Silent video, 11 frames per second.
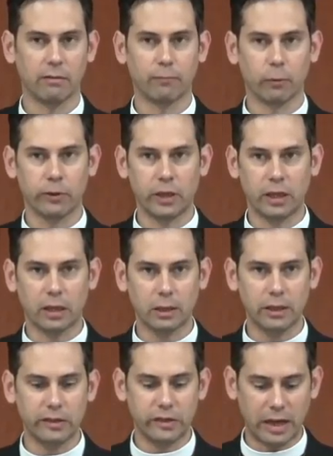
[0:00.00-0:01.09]
for the
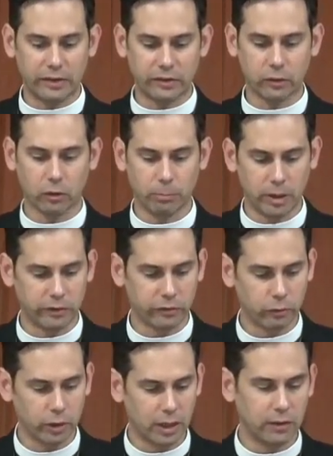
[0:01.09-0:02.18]
ecclesiastical ministry